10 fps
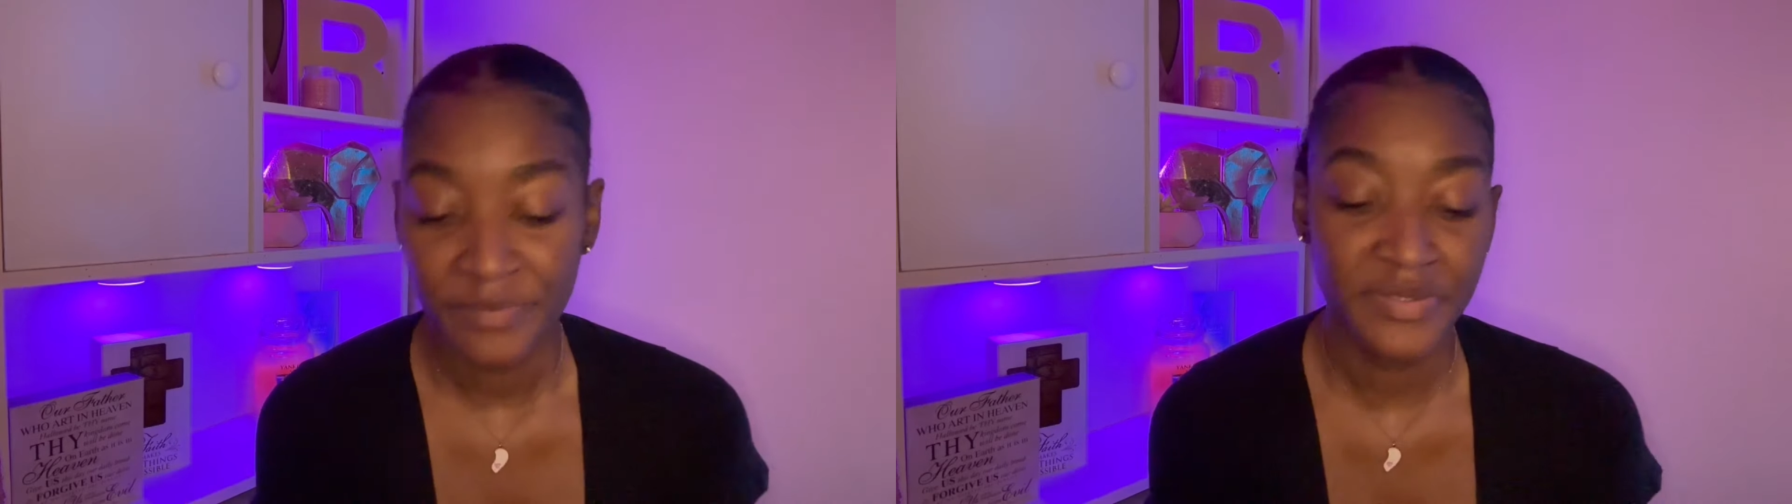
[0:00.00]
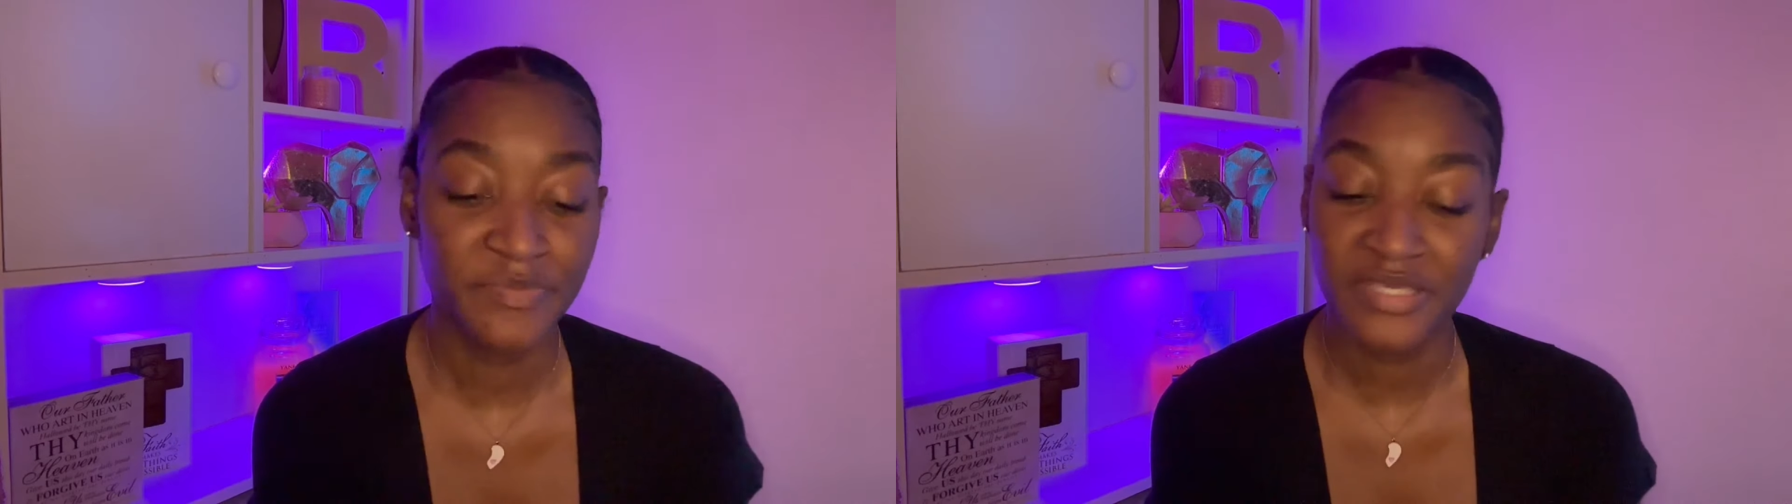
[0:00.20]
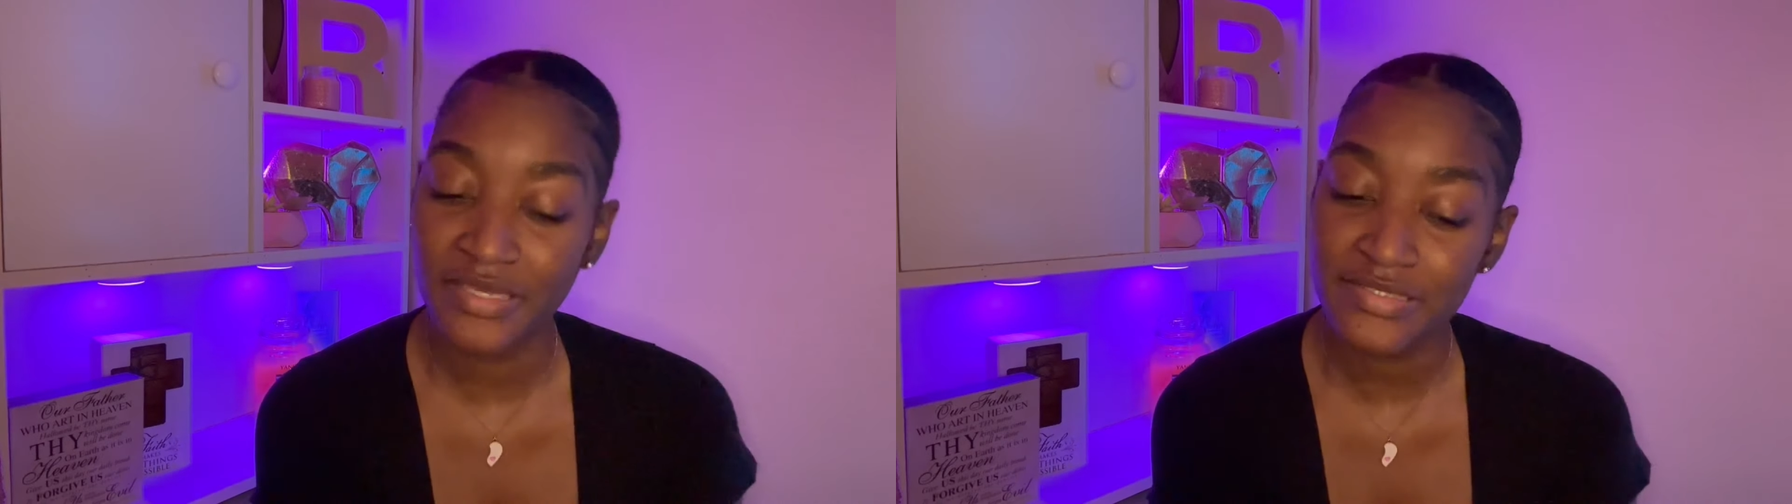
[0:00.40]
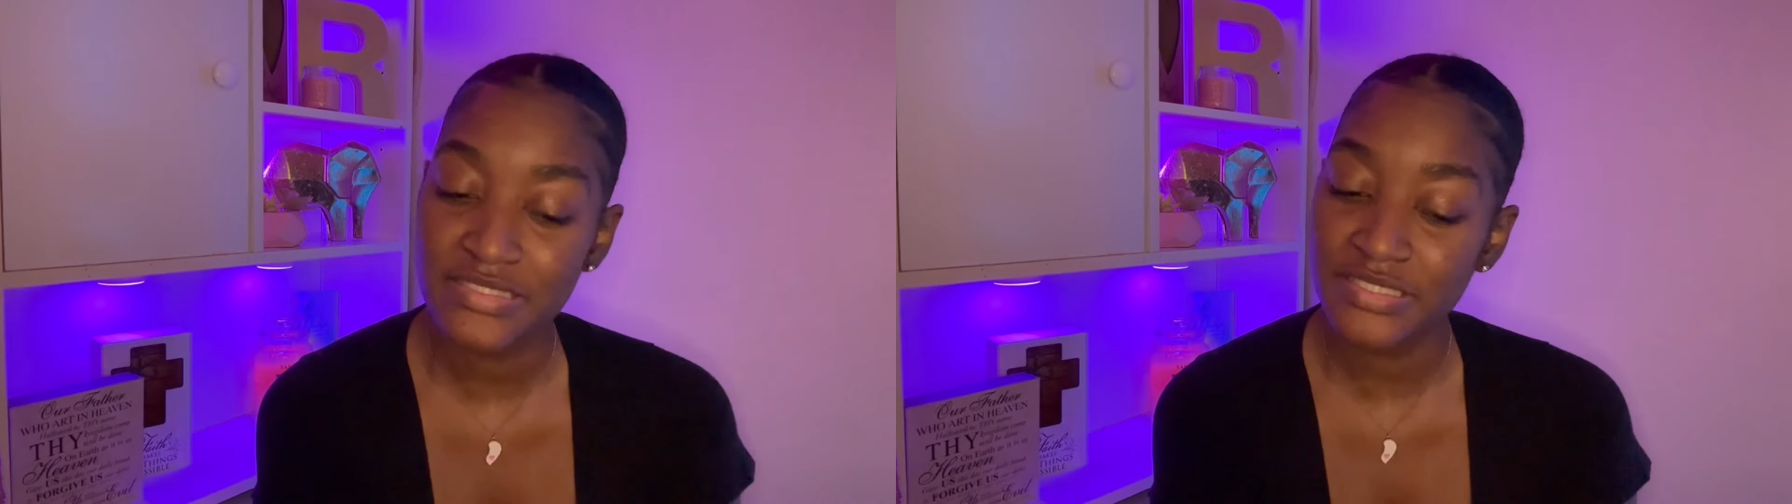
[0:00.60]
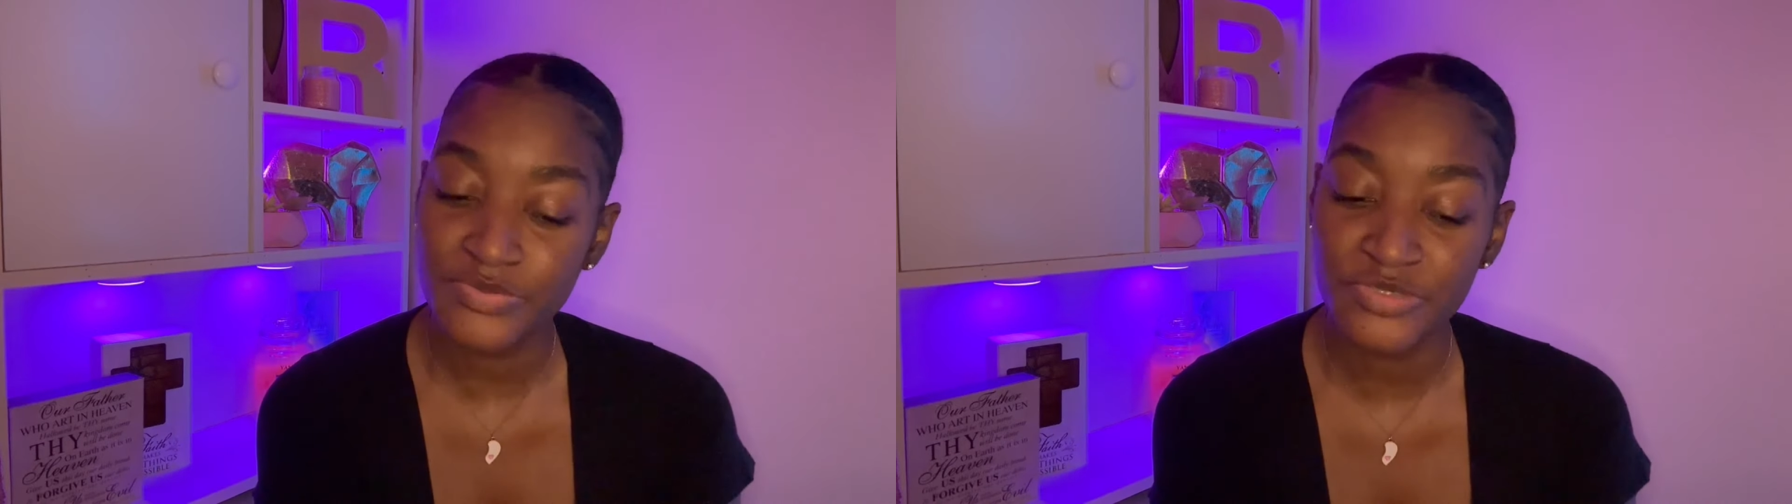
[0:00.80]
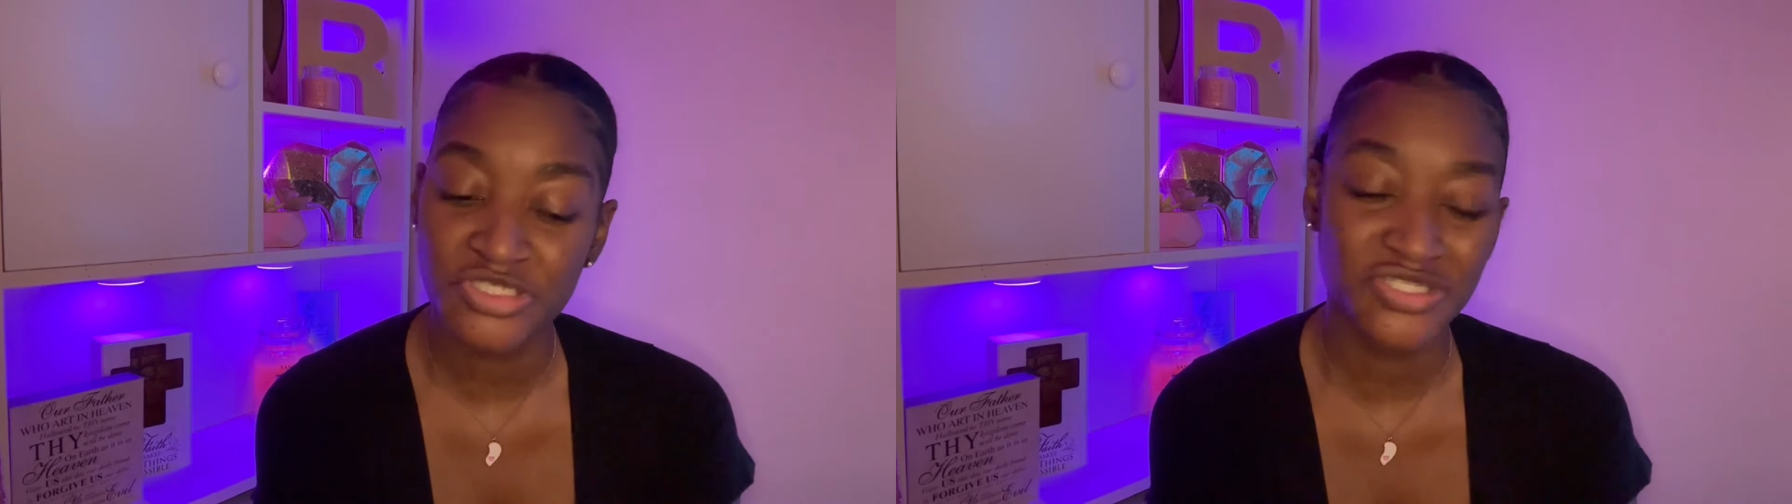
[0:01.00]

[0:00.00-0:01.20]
but because this was